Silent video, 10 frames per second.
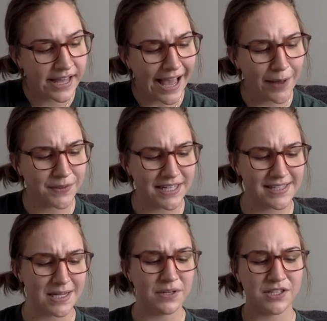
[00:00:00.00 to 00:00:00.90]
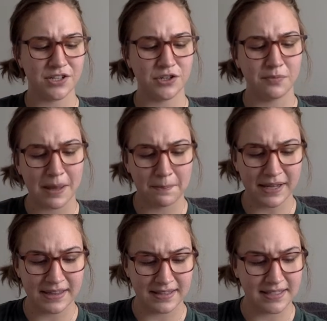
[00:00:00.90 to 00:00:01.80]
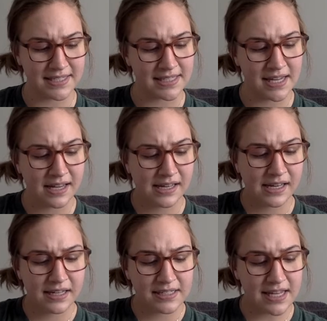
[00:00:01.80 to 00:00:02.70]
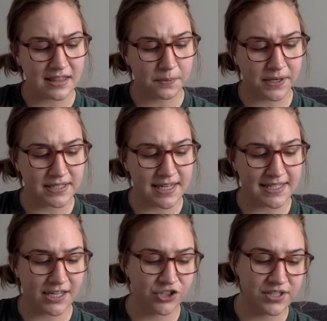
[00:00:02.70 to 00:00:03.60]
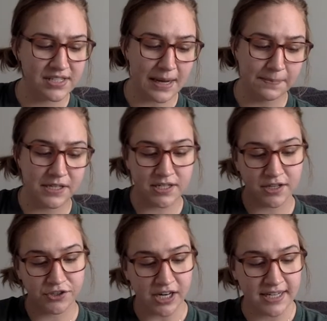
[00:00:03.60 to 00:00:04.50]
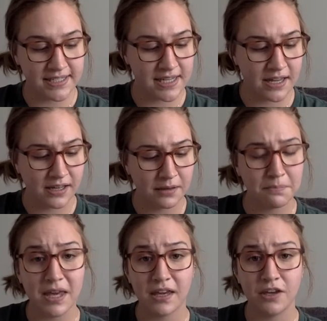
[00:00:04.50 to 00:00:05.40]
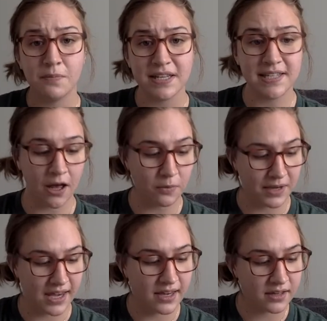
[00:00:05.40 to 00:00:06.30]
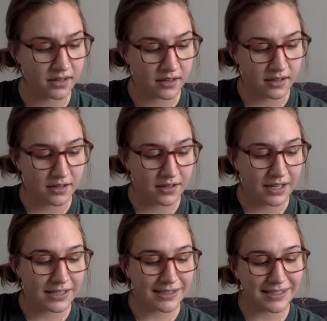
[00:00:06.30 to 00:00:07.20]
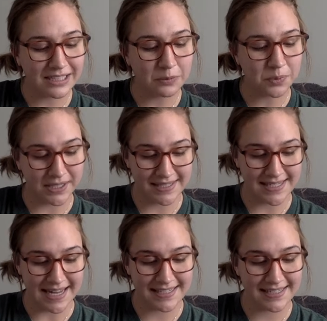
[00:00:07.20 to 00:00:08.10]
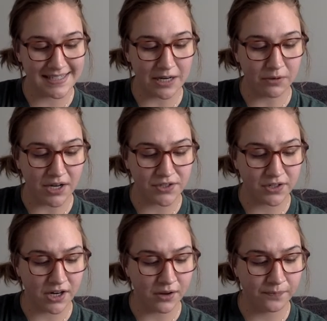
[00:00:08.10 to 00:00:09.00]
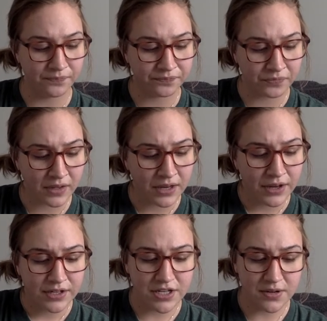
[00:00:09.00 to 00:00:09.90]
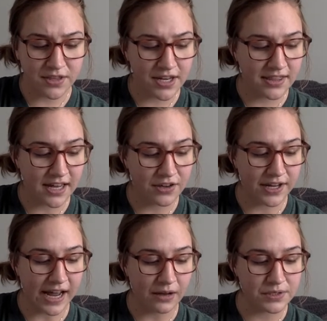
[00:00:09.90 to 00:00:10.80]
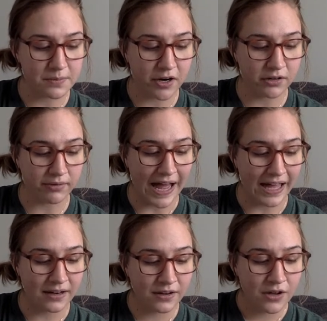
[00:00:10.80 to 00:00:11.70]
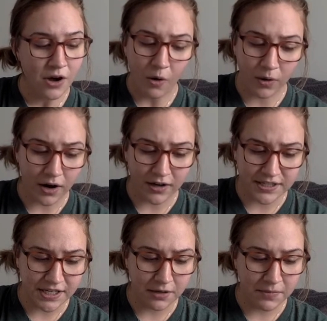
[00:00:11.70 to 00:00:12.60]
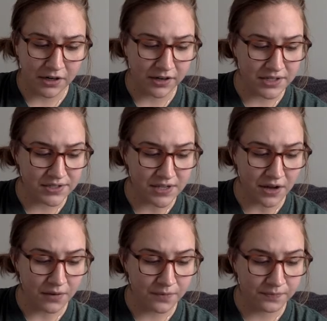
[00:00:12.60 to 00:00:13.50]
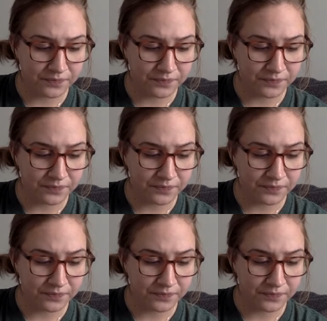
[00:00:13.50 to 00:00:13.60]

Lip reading: I will need someone to do my buttons, said the princess as she stepped into the dress. Mig, you must help me. Little princess, said Roscoe, do you think that you can outsmart a rat, or our dear Miggery so?